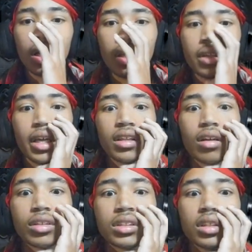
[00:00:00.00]
And then
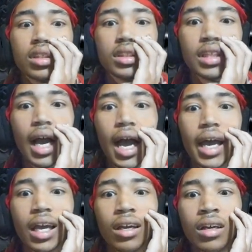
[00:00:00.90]
there was just the
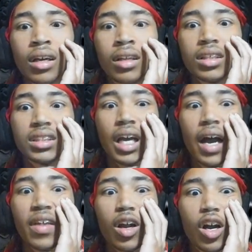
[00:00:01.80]
sky. The
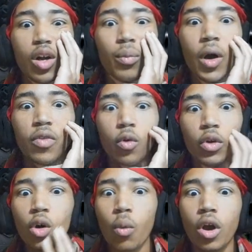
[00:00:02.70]
sky that hung above the
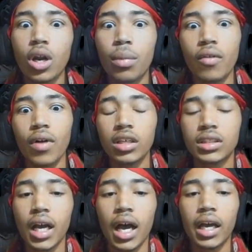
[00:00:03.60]
real world, above our
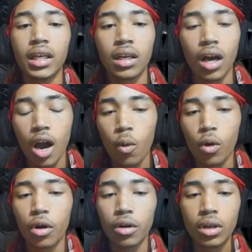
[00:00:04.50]
sky, our
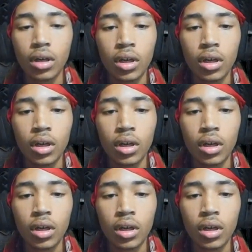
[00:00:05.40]
world.